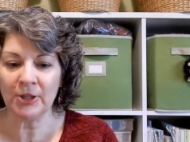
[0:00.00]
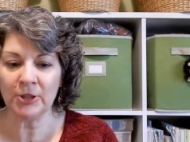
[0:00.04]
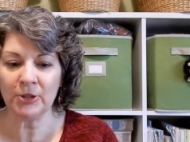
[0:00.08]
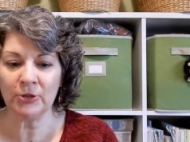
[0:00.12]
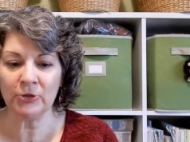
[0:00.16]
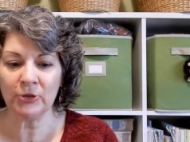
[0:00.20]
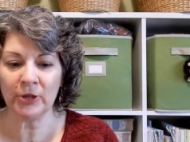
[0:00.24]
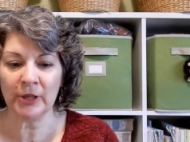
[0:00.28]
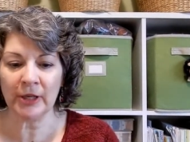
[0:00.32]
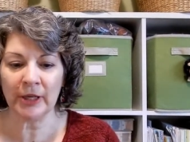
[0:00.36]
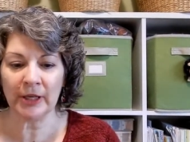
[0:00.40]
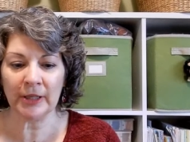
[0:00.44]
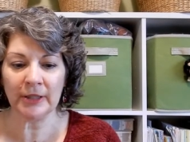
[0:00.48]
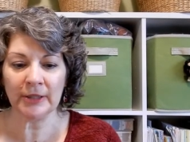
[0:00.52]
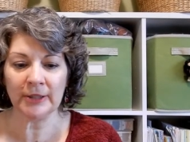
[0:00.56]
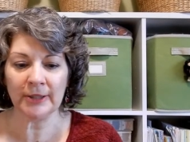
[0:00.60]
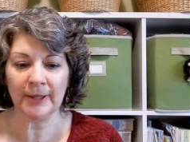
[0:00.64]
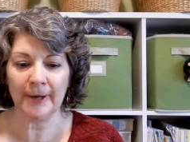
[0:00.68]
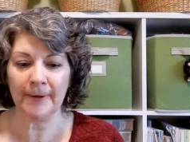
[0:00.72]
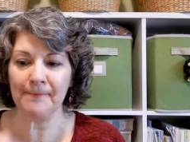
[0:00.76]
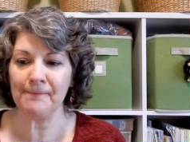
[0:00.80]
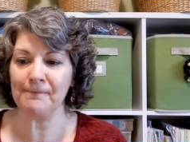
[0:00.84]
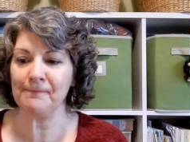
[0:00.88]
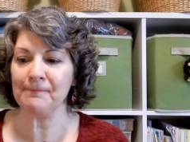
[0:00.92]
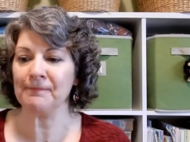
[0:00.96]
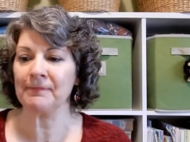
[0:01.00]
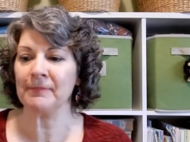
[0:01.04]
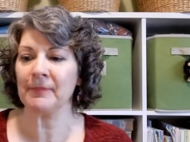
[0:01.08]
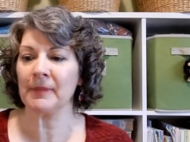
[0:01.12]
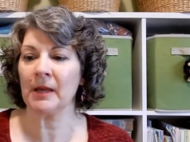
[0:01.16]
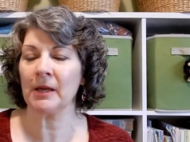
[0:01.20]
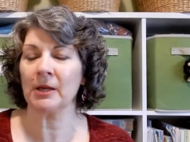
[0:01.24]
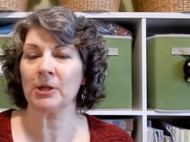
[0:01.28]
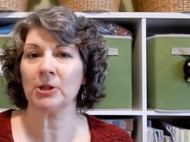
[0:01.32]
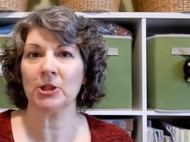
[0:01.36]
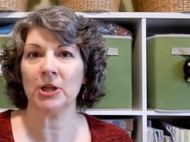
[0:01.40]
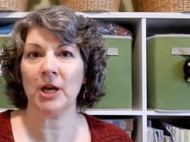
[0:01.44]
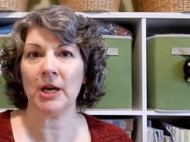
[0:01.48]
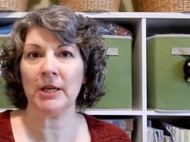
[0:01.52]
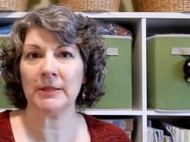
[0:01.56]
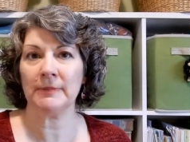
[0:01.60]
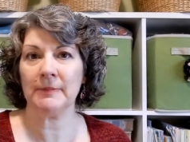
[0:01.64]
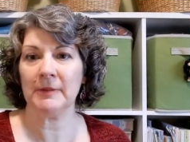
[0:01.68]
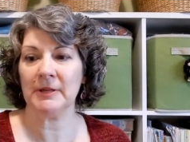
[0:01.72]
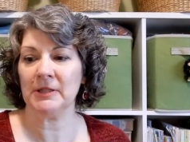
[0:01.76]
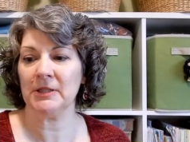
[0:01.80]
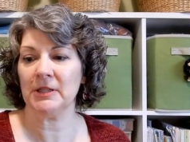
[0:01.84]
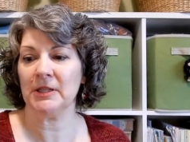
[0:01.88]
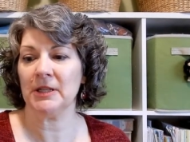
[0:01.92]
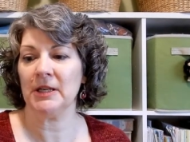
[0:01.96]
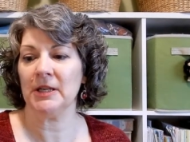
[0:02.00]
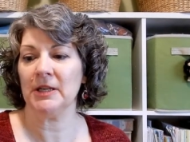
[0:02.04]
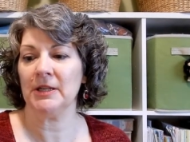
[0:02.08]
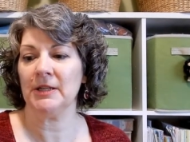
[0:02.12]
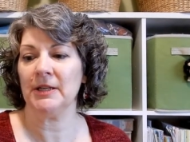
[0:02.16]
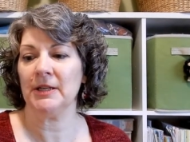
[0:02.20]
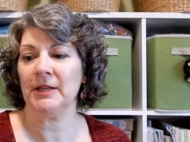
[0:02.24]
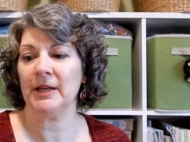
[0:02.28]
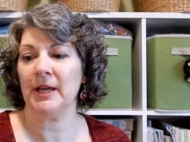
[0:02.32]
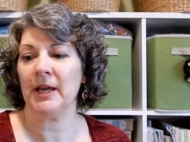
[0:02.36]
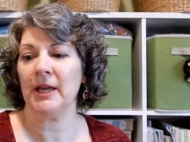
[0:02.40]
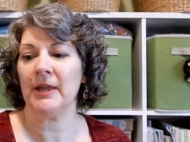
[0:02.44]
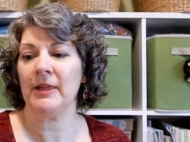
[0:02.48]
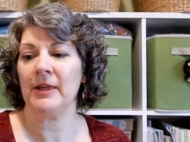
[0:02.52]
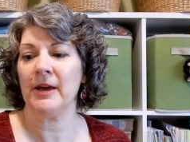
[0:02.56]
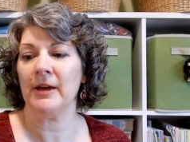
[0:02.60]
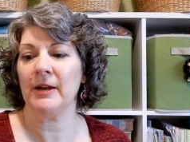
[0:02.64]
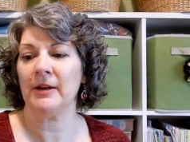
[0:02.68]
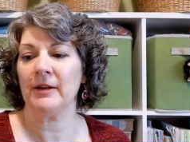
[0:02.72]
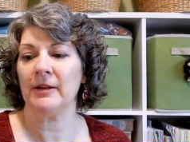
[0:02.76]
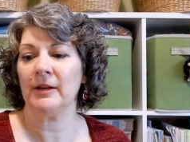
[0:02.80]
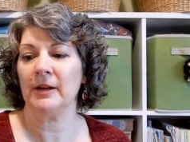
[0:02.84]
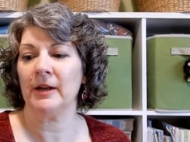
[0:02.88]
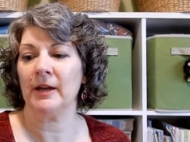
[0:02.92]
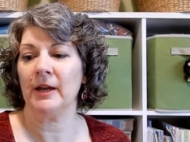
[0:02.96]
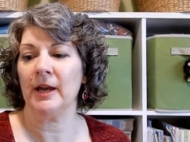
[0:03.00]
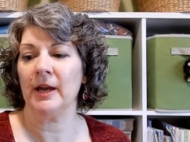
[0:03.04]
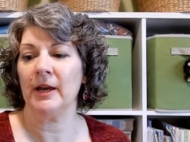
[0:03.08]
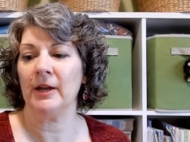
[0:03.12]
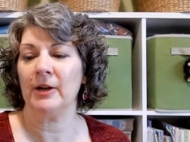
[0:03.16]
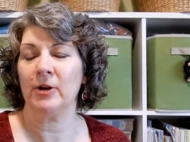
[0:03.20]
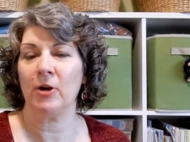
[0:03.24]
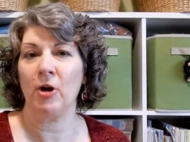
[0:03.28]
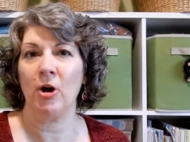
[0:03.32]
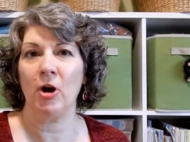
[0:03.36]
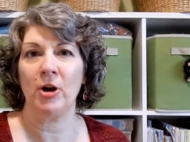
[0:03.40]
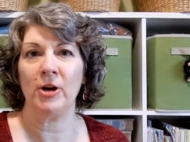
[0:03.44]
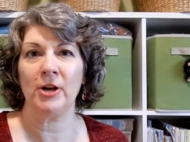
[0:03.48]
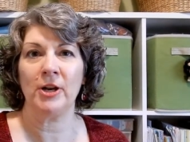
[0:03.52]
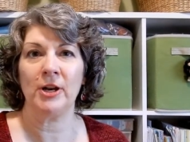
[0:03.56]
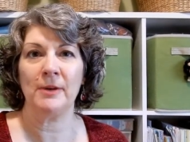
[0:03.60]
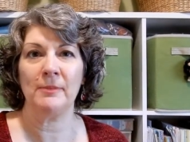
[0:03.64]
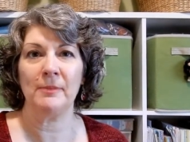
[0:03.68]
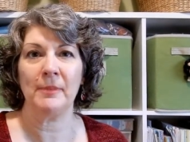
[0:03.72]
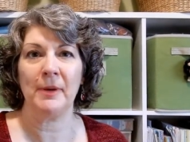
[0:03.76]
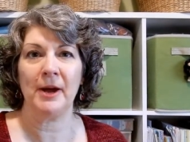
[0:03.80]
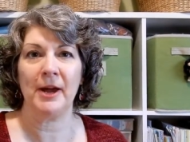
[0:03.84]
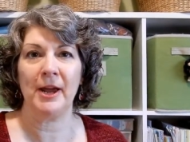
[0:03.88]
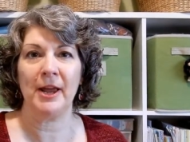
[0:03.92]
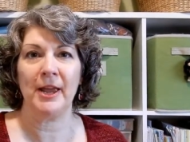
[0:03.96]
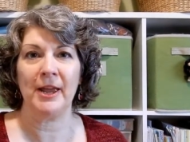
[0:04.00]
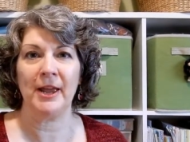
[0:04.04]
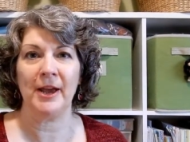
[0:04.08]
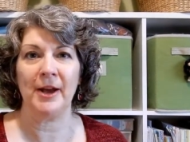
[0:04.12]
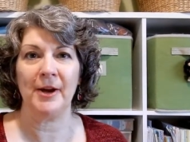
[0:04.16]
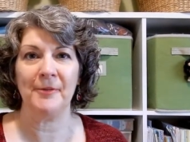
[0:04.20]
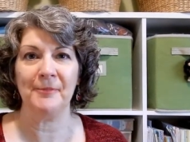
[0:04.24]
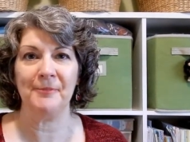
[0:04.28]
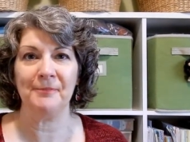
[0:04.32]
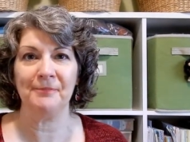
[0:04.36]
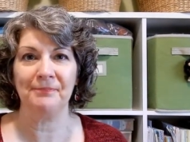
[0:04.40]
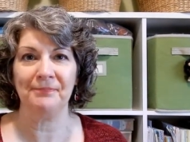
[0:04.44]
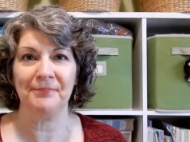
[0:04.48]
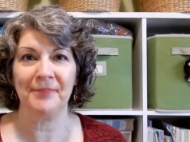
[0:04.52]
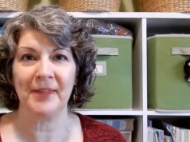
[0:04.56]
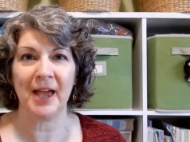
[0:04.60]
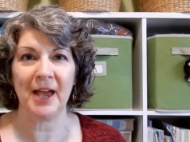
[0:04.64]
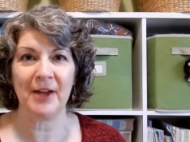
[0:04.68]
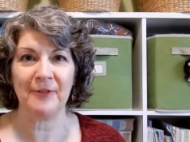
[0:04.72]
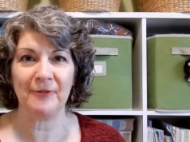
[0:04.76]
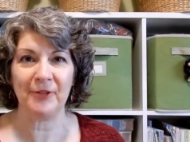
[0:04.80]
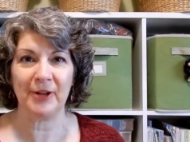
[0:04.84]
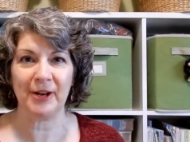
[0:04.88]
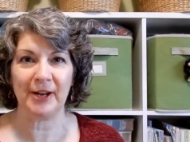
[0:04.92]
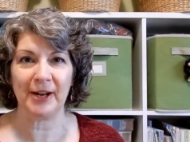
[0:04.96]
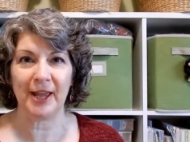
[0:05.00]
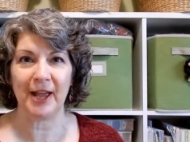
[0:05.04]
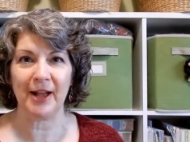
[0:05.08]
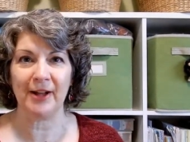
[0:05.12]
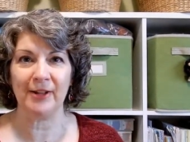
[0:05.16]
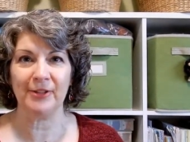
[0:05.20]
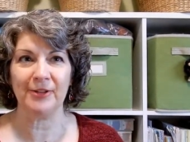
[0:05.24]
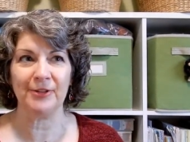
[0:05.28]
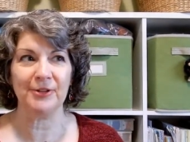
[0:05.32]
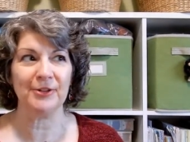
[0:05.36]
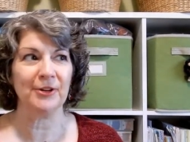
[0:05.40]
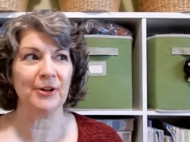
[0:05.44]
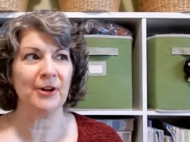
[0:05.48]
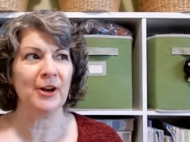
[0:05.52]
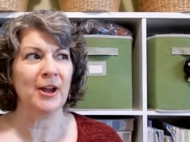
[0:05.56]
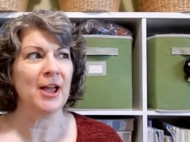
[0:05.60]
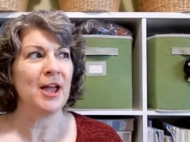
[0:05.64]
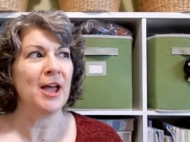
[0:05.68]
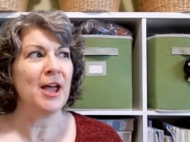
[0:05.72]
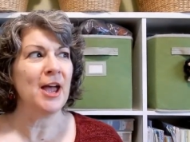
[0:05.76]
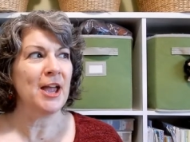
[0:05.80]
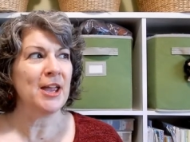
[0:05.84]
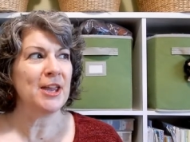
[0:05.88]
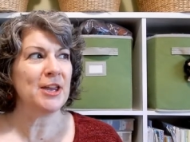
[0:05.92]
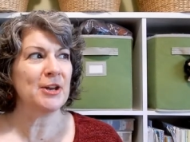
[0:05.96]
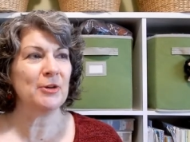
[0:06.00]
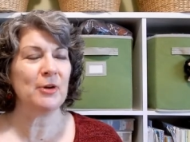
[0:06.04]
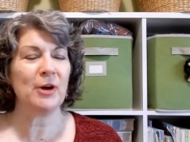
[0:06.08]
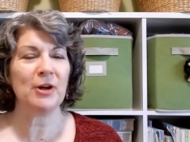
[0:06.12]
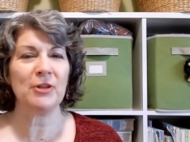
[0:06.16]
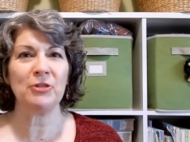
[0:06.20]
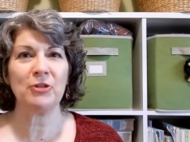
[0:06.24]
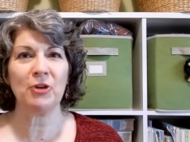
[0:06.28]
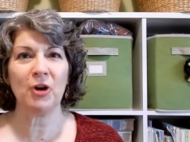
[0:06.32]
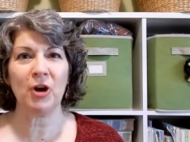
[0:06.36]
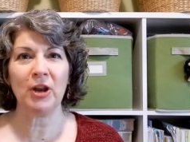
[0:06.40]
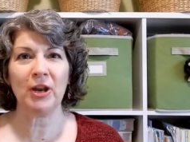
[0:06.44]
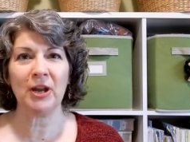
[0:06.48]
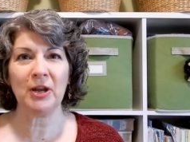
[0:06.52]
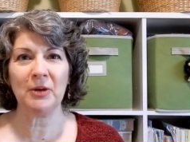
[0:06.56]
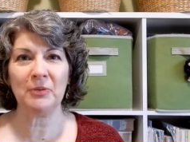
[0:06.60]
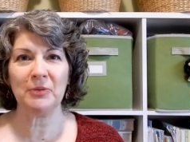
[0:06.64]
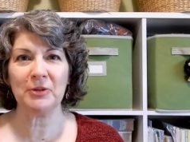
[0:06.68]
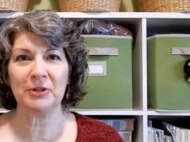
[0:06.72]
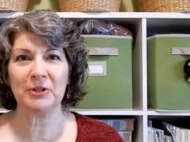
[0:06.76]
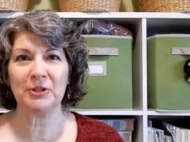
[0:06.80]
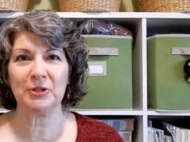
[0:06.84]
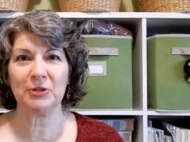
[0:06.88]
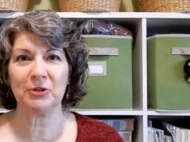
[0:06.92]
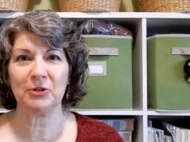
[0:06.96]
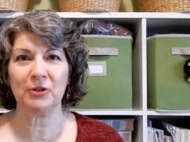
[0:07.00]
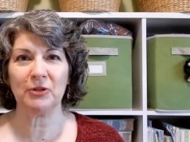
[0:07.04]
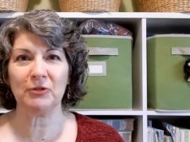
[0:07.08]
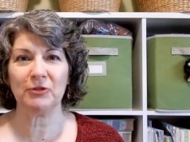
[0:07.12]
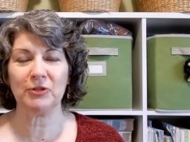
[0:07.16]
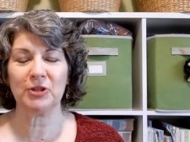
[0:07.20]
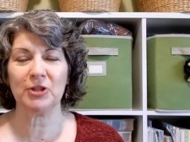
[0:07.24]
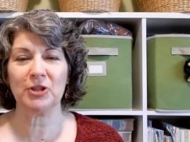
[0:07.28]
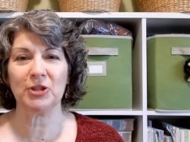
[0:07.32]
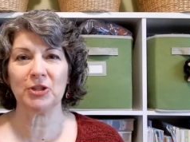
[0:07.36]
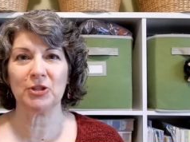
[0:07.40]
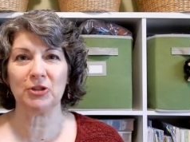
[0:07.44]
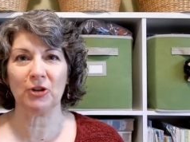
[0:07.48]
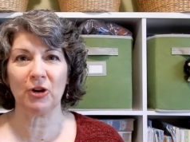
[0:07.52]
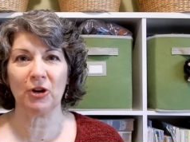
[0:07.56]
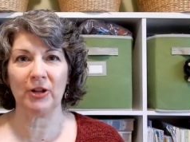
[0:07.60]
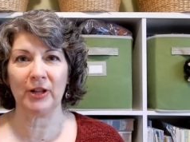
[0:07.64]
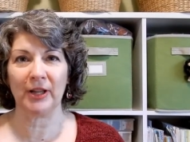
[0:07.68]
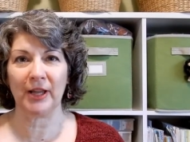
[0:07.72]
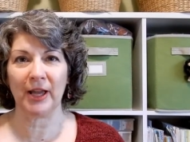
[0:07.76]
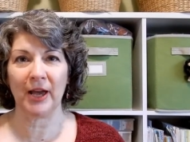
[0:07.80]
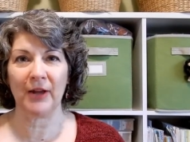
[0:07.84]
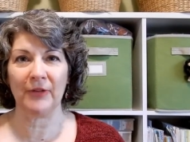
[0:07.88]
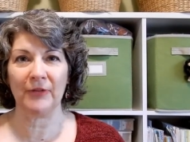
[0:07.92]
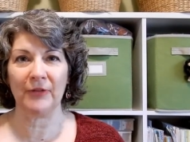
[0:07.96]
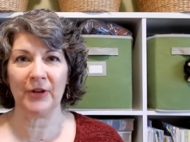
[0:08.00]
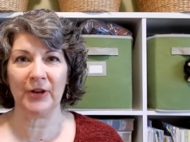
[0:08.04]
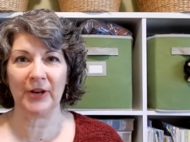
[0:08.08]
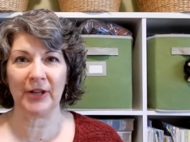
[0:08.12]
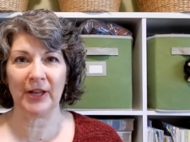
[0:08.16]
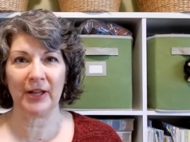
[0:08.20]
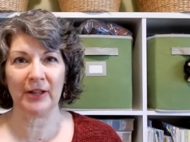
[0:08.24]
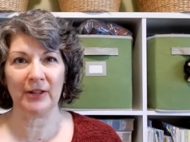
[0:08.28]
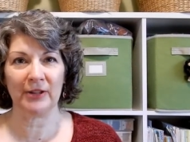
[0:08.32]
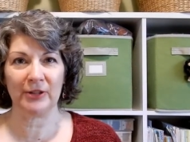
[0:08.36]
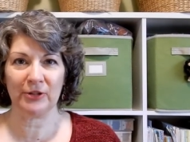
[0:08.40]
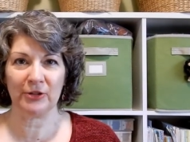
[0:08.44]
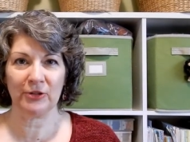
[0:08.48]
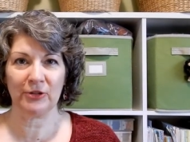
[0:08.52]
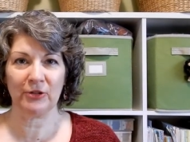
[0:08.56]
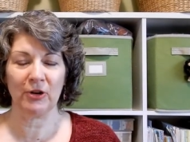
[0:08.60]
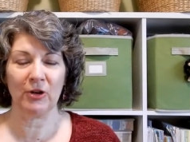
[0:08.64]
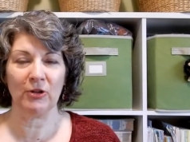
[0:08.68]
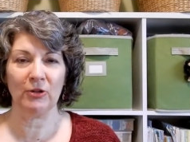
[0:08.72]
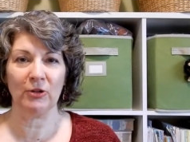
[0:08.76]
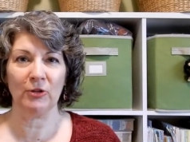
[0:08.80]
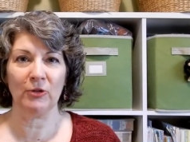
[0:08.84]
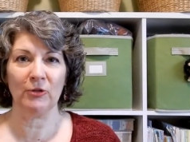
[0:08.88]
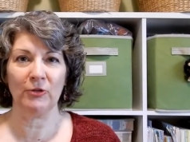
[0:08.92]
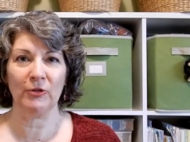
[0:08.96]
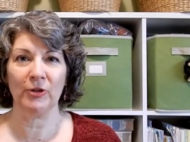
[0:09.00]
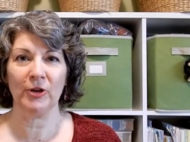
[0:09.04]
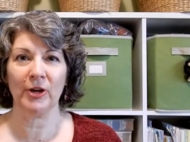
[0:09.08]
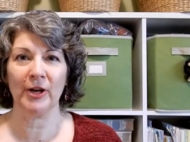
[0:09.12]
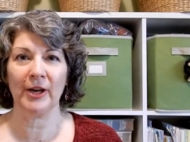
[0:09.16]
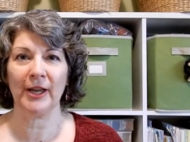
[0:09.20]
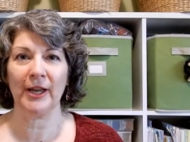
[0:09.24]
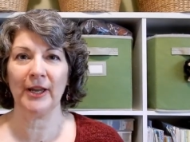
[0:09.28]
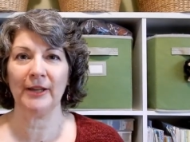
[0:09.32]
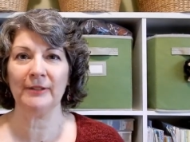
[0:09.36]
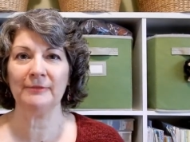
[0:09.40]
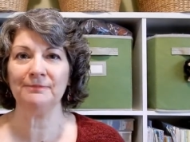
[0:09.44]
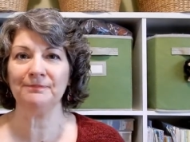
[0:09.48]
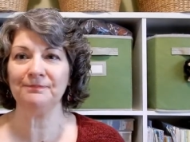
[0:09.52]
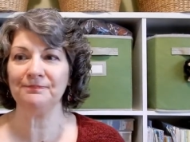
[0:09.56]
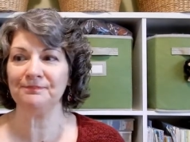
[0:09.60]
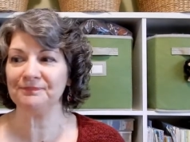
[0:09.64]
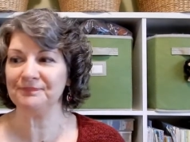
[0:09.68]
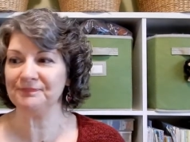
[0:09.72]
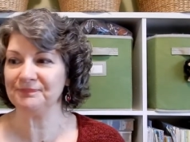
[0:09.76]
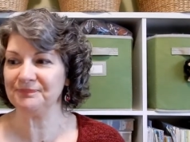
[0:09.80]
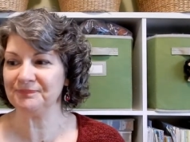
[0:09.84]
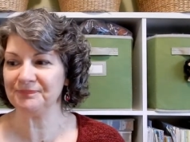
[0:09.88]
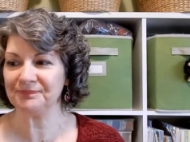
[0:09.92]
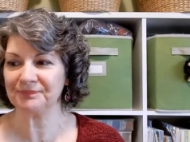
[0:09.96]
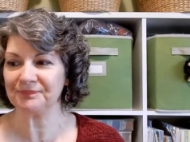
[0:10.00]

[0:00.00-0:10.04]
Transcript: Just drinking some jasmine tea today that I had gotten in my advent calendar. You know, I thought I would sort of just start the advent calendar all over again,